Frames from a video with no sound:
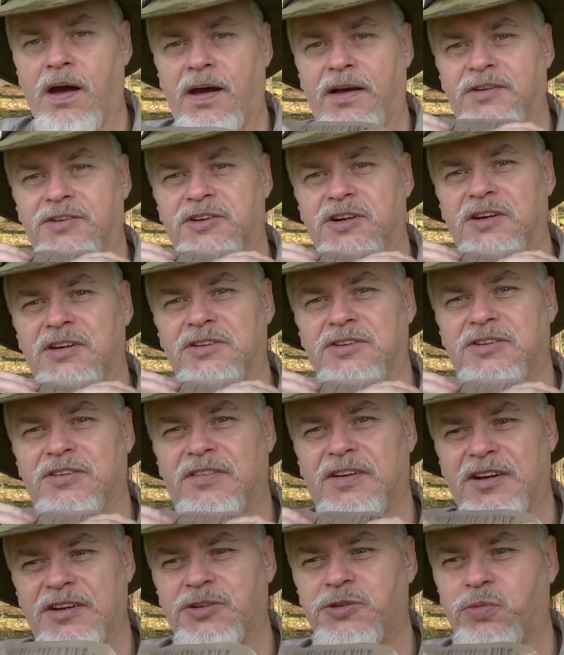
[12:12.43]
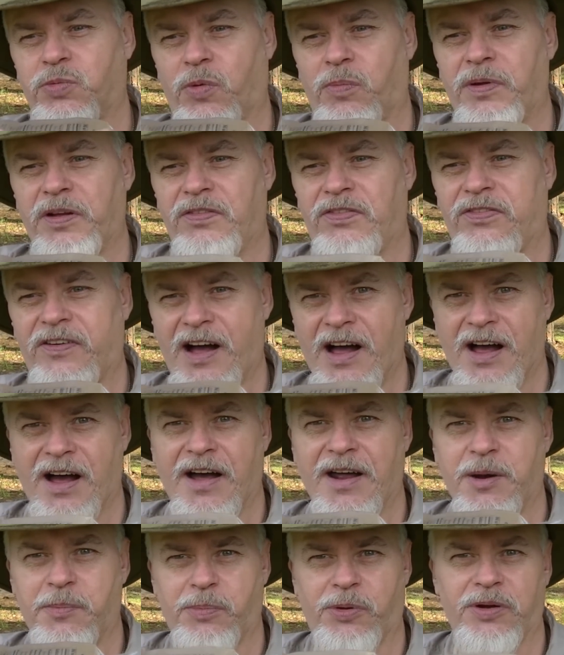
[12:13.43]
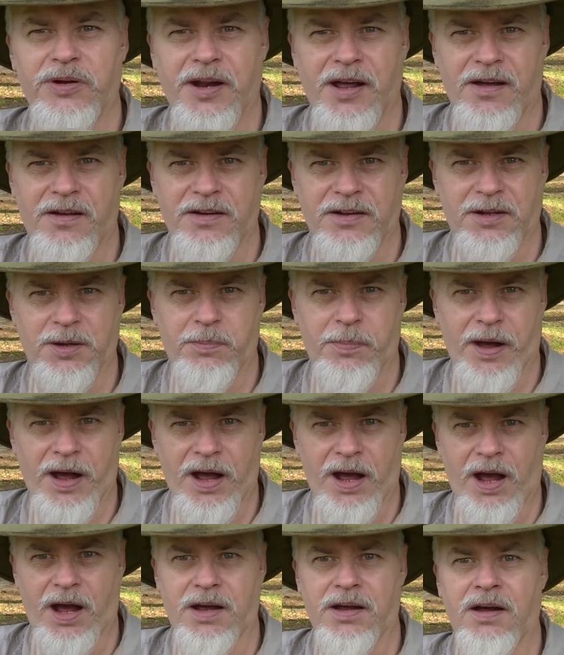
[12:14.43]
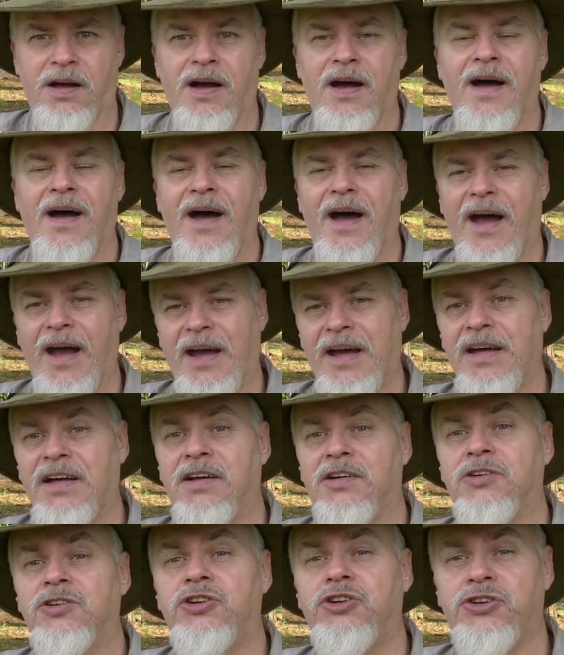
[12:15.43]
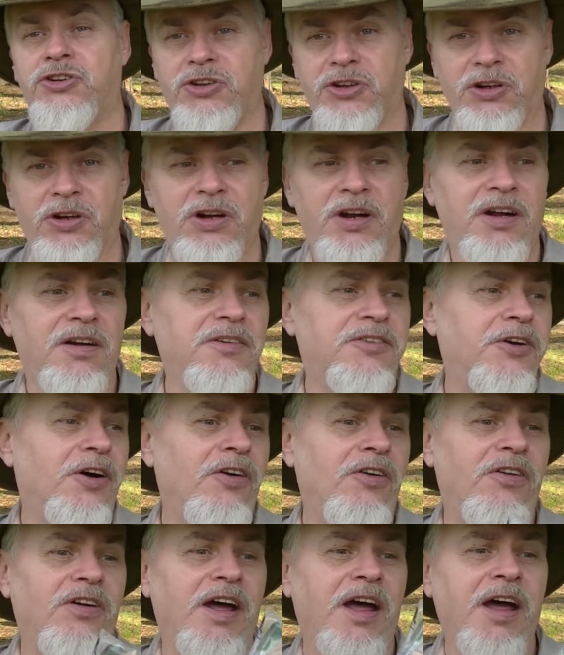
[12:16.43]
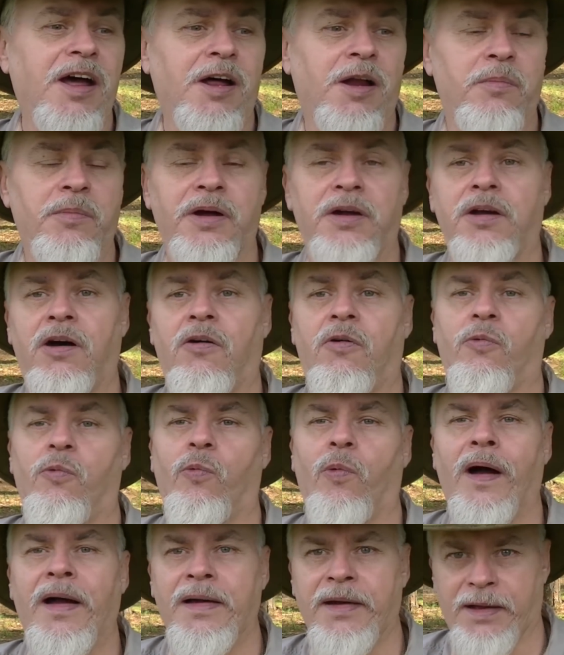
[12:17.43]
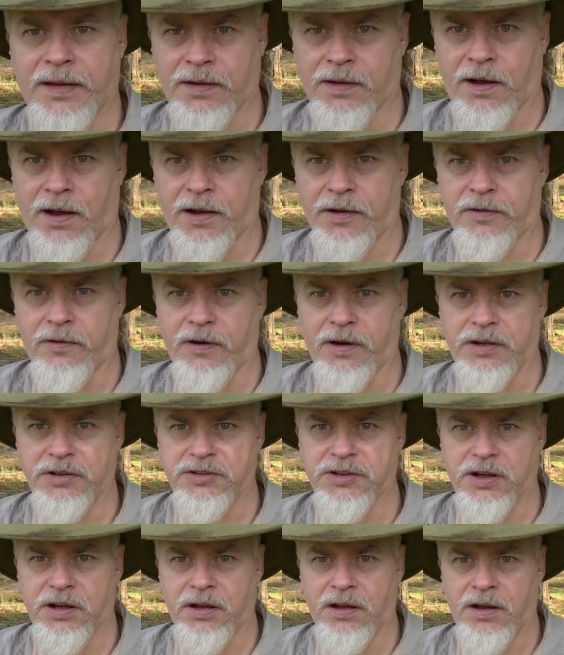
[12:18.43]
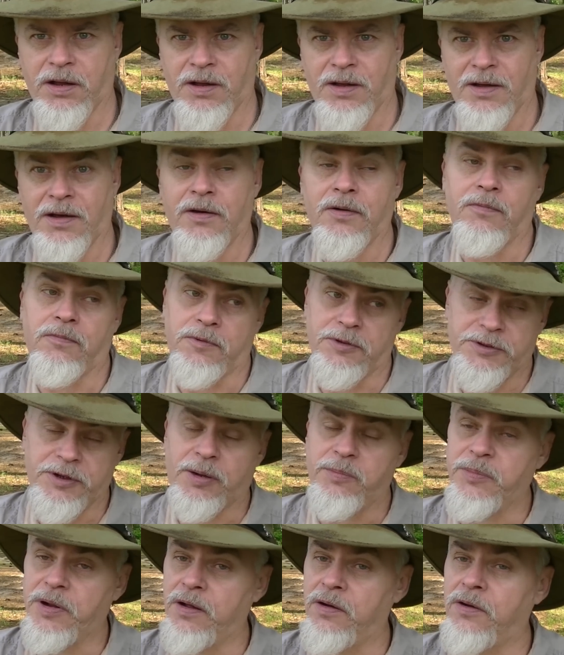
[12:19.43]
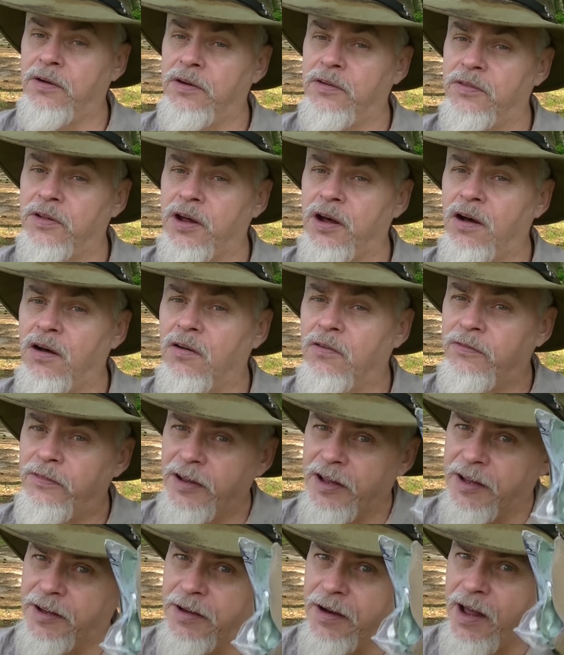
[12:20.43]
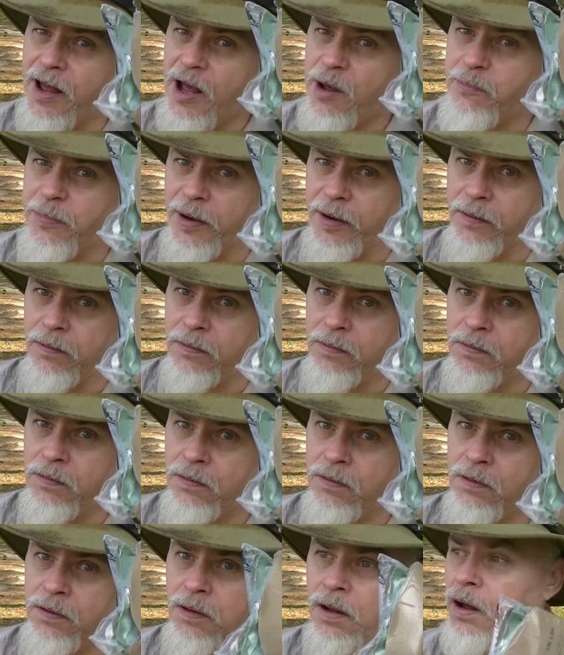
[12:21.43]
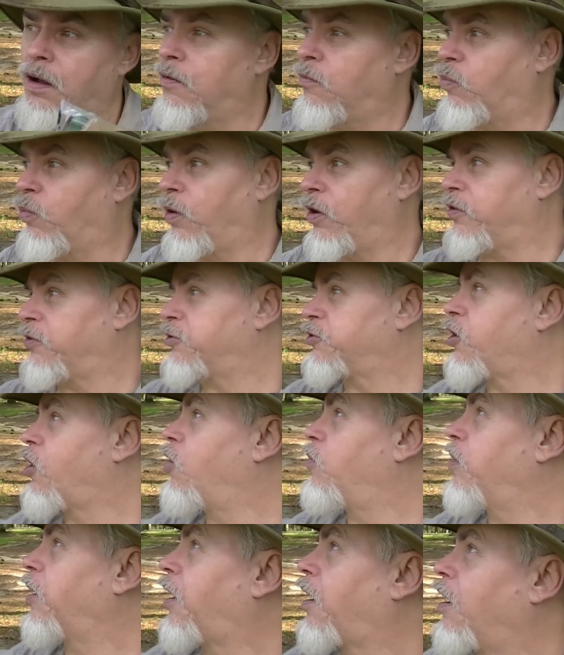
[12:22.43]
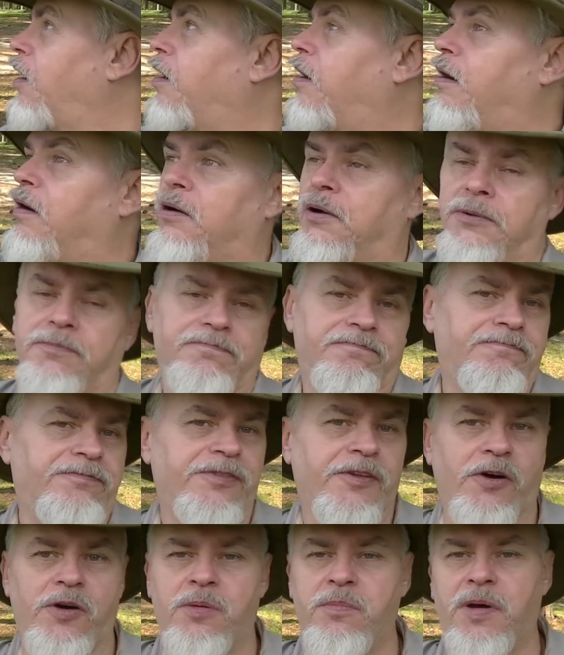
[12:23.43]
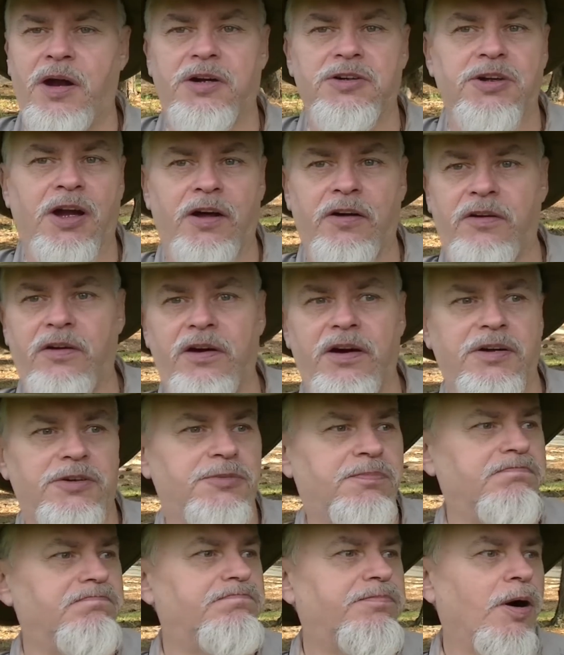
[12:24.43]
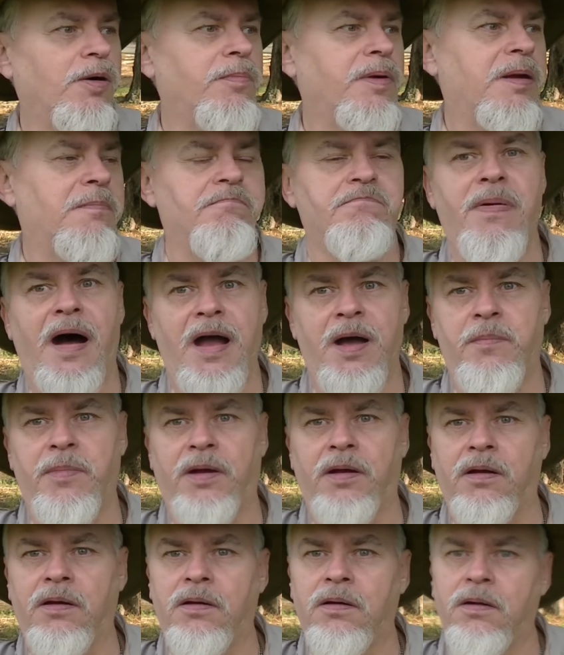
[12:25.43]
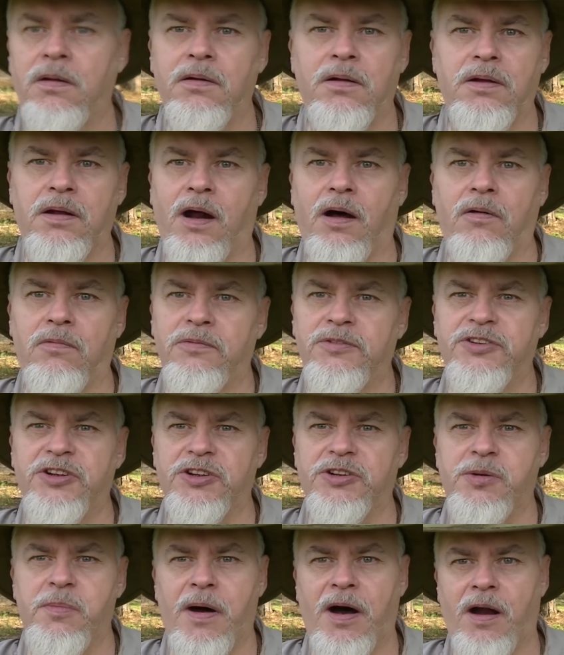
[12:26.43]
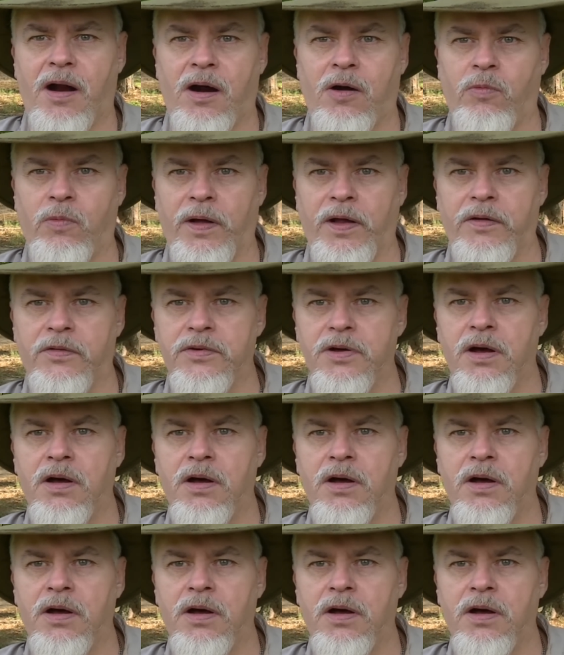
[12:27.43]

And since this will be fine to put down in the pack, and should it turn inclement and go to raining like crazy, which I'm down here near the Gulf, it could happen. Weather's going to be clear. 30 minutes later, it's booming and bamming, you know, 60 mile an hour wind.